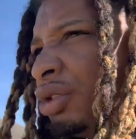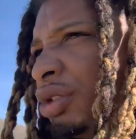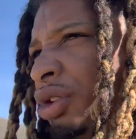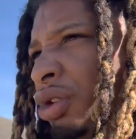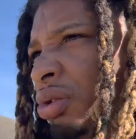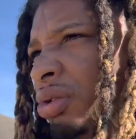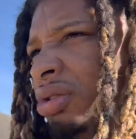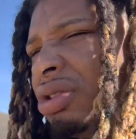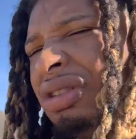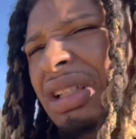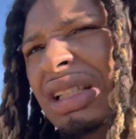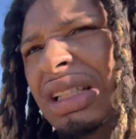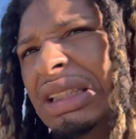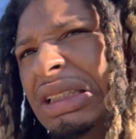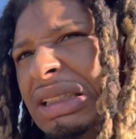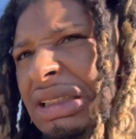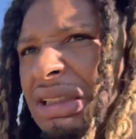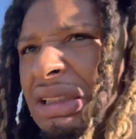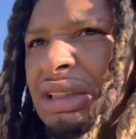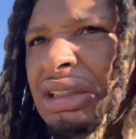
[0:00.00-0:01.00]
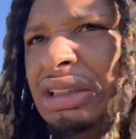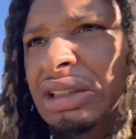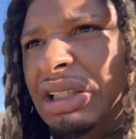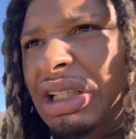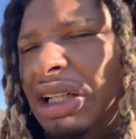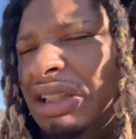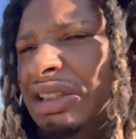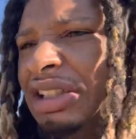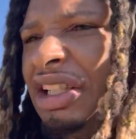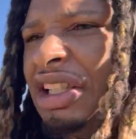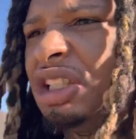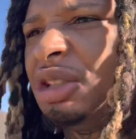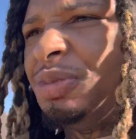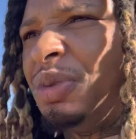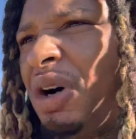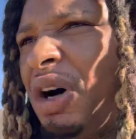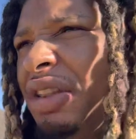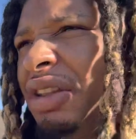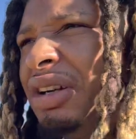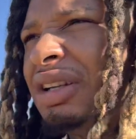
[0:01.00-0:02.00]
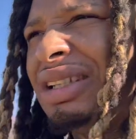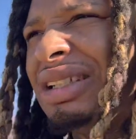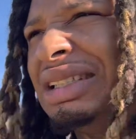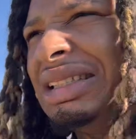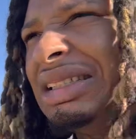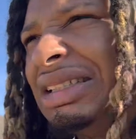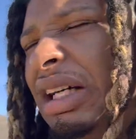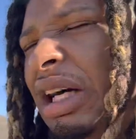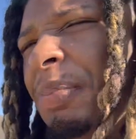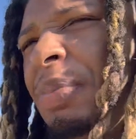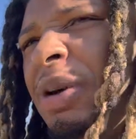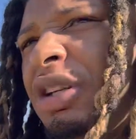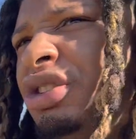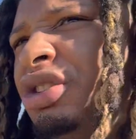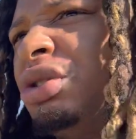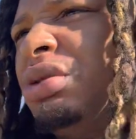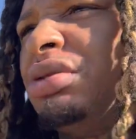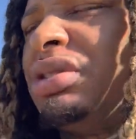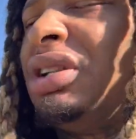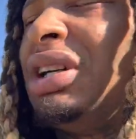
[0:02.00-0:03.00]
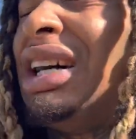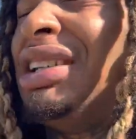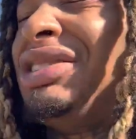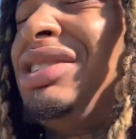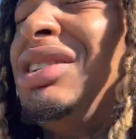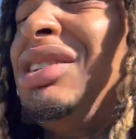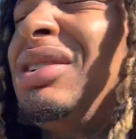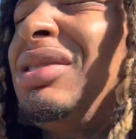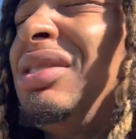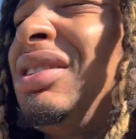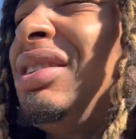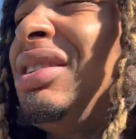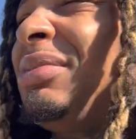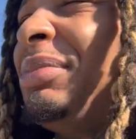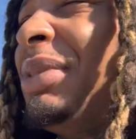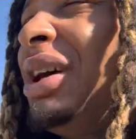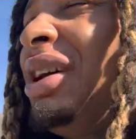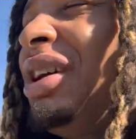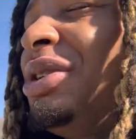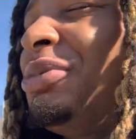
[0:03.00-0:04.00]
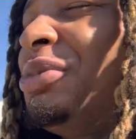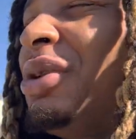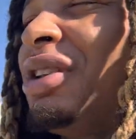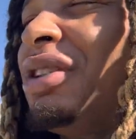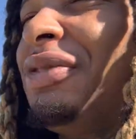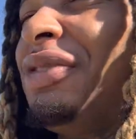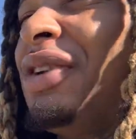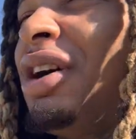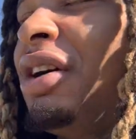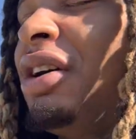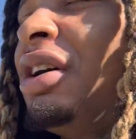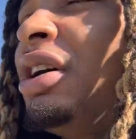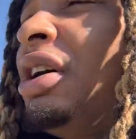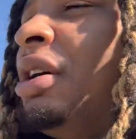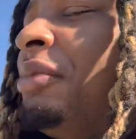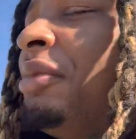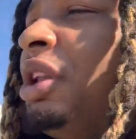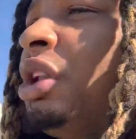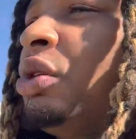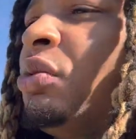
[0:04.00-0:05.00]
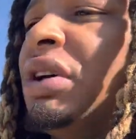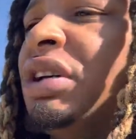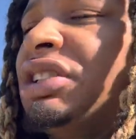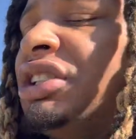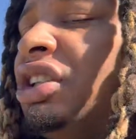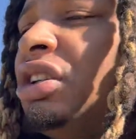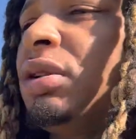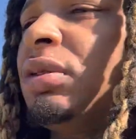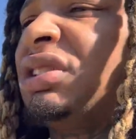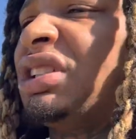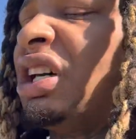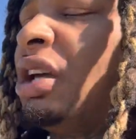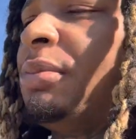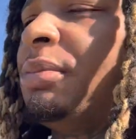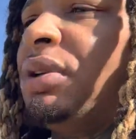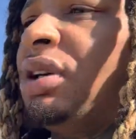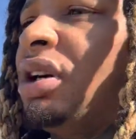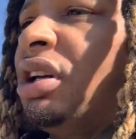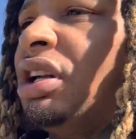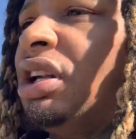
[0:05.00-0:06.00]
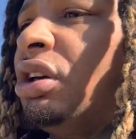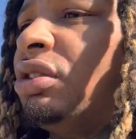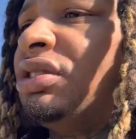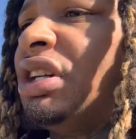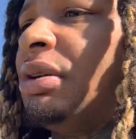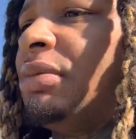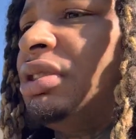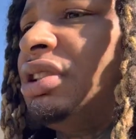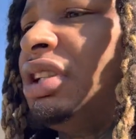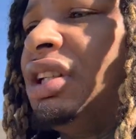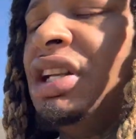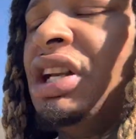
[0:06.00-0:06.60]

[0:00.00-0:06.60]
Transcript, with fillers: Zeus. I seen this brother. Uh, I picked Zeus. I should have. Man, his brother fired. Anyway, still the same blood, all type shit.